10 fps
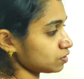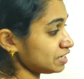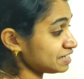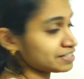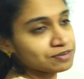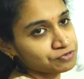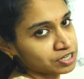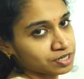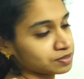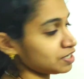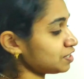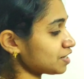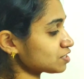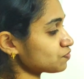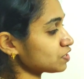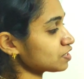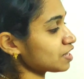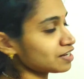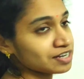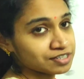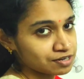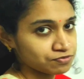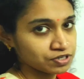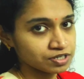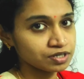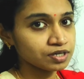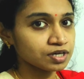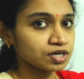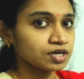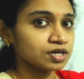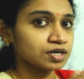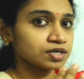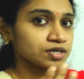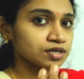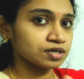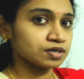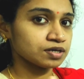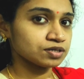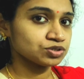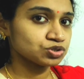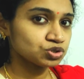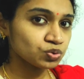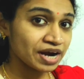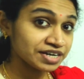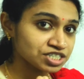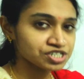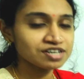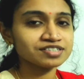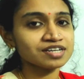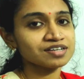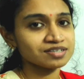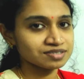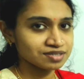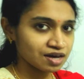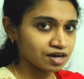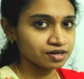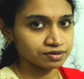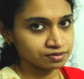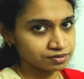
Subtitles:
little finger, index finger and little finger, 2 additional tendons are